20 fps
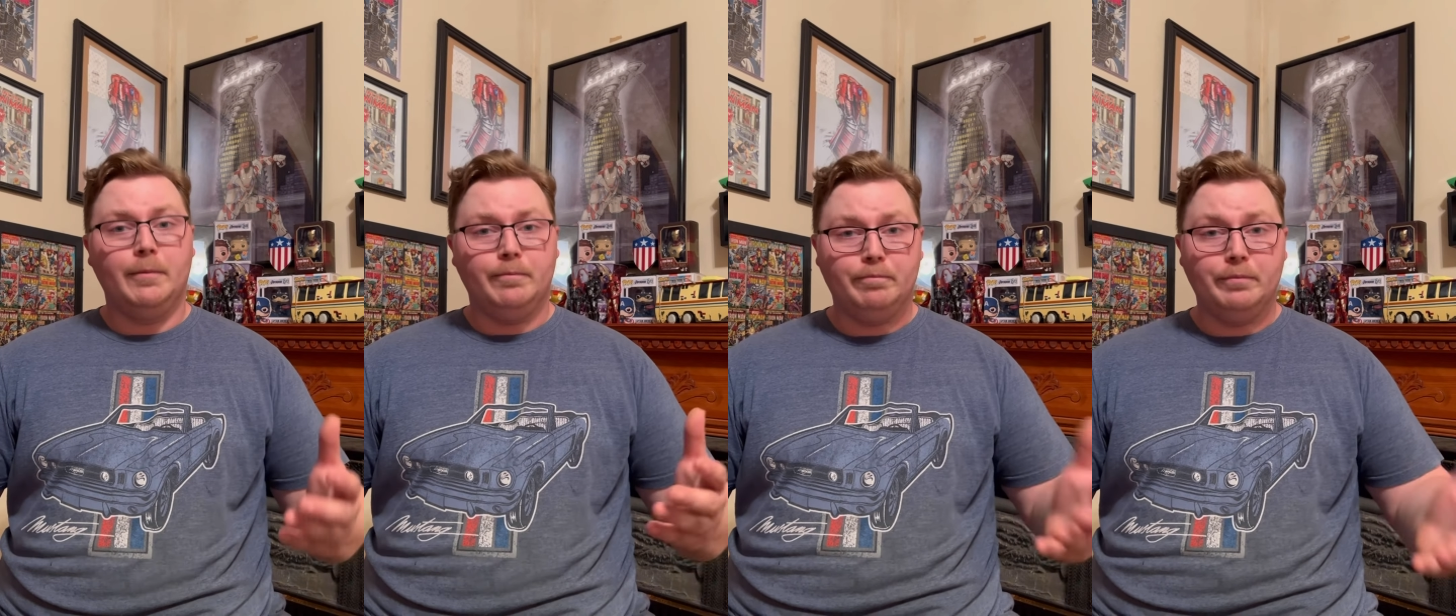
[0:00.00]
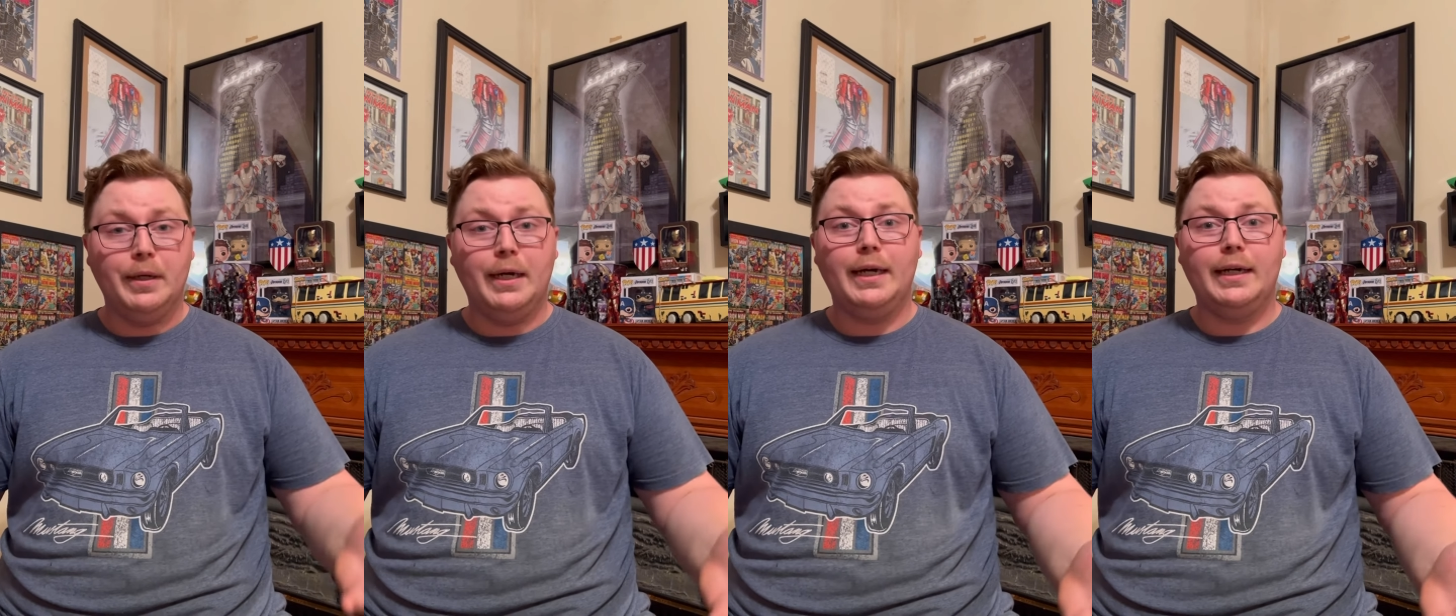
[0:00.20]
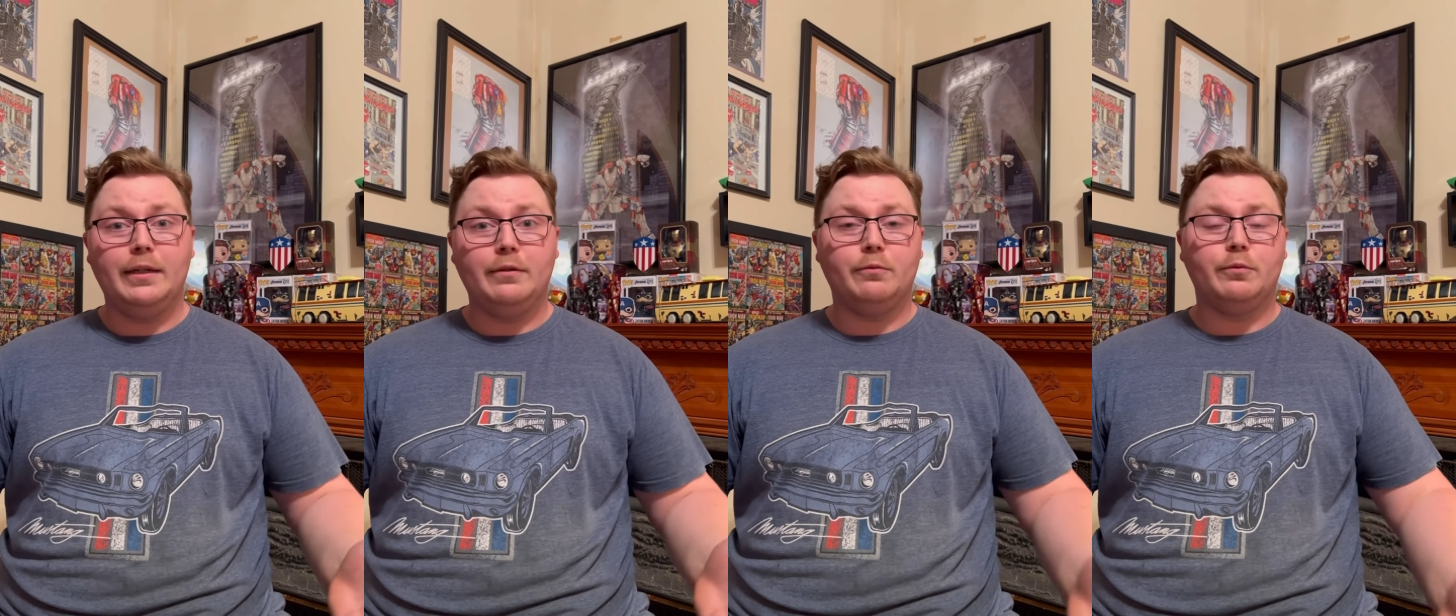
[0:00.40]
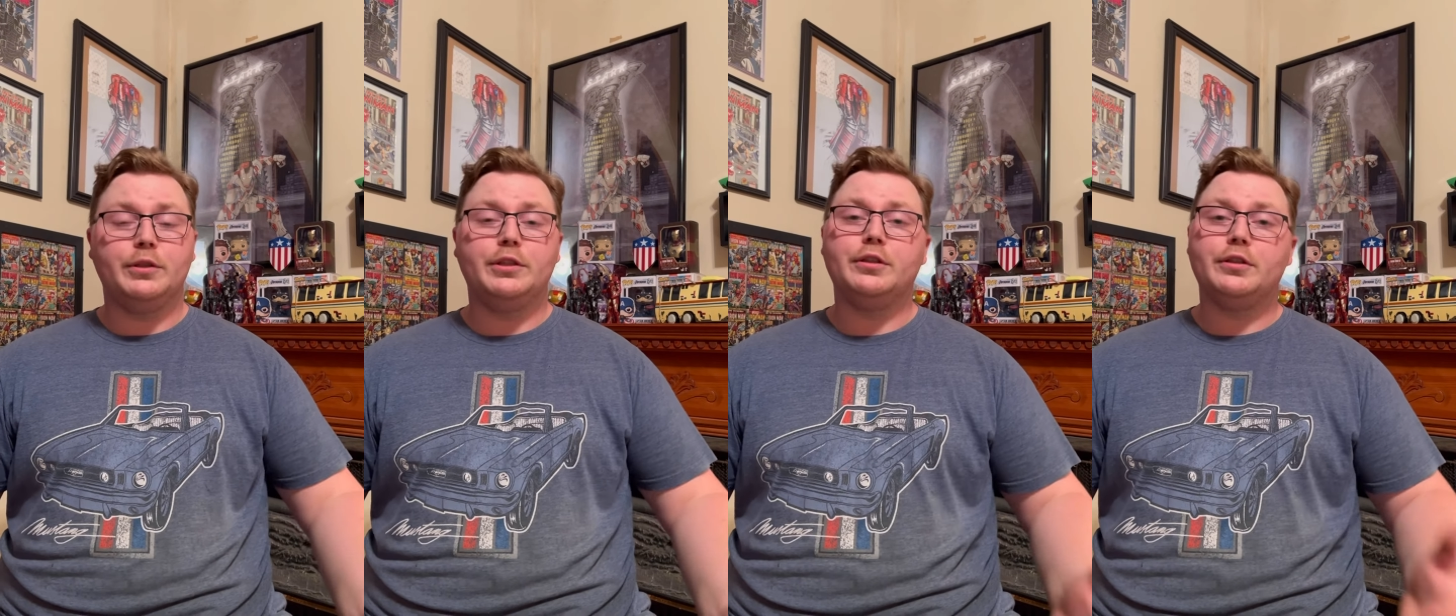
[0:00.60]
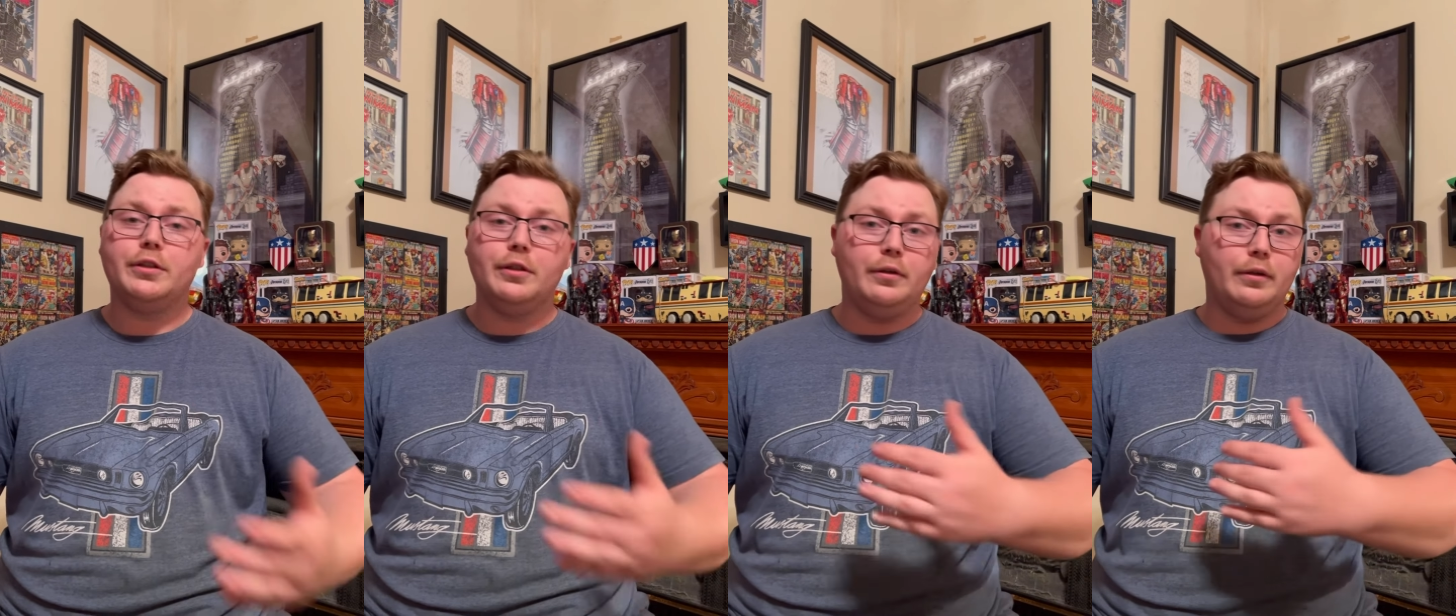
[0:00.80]
But when
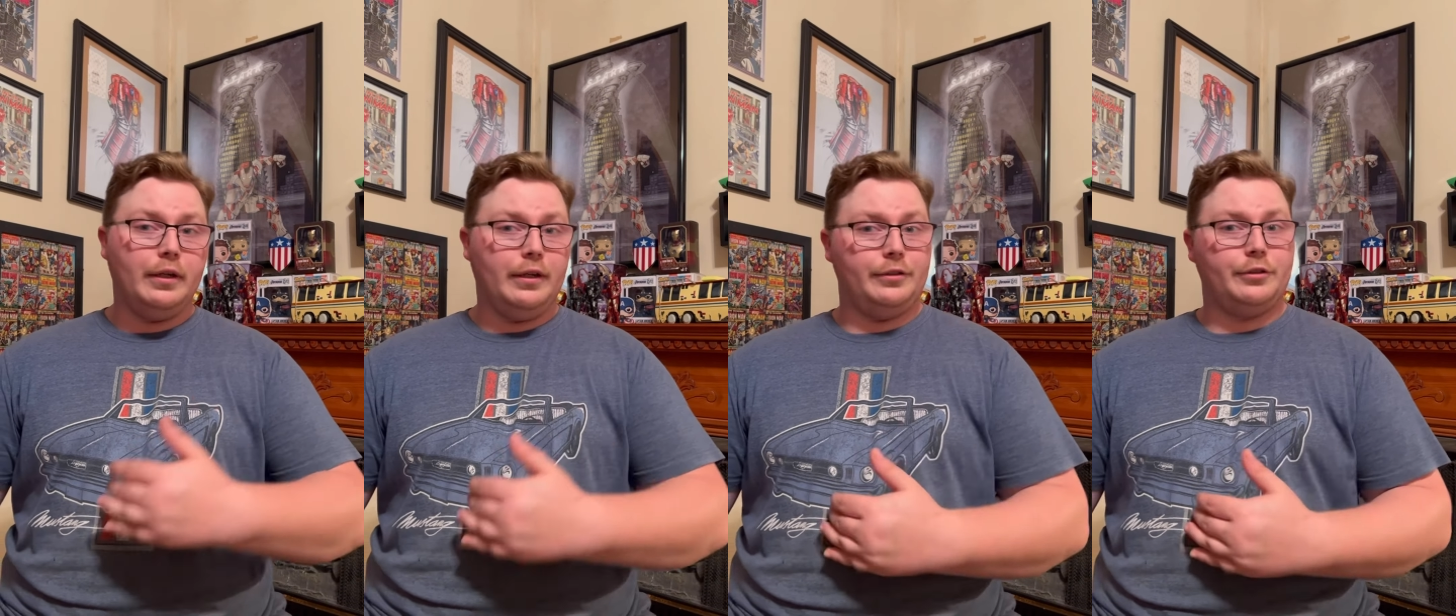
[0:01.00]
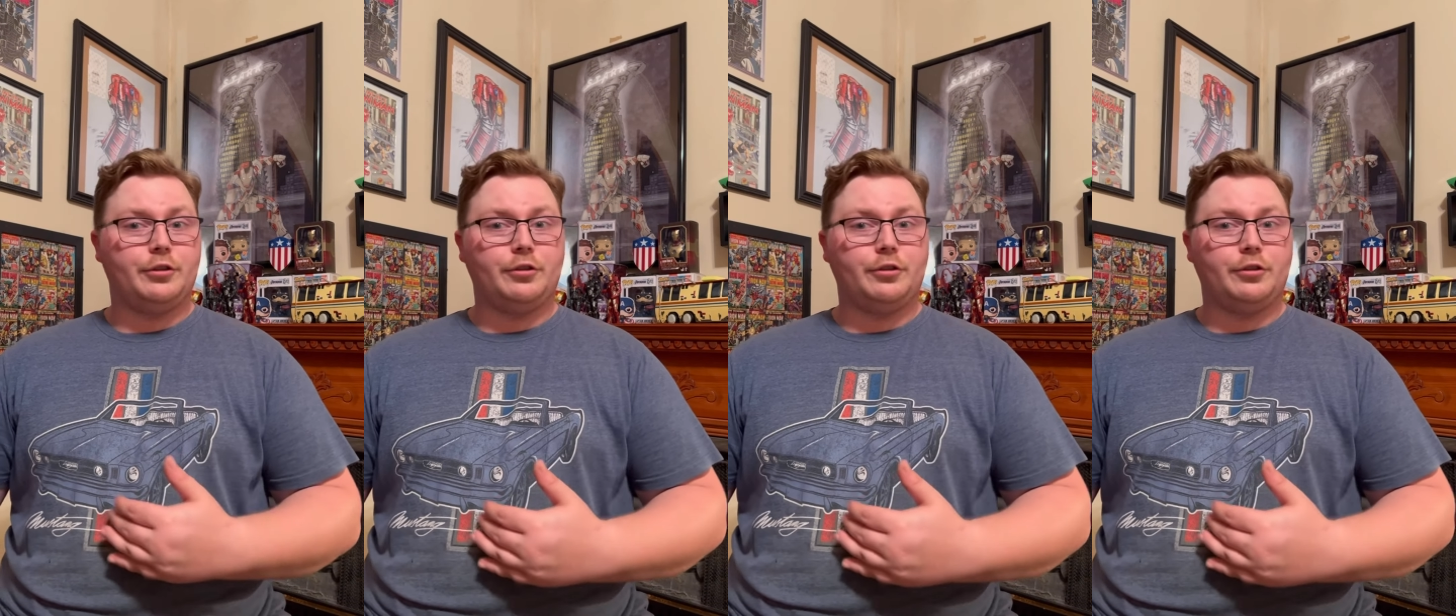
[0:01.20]
you're going on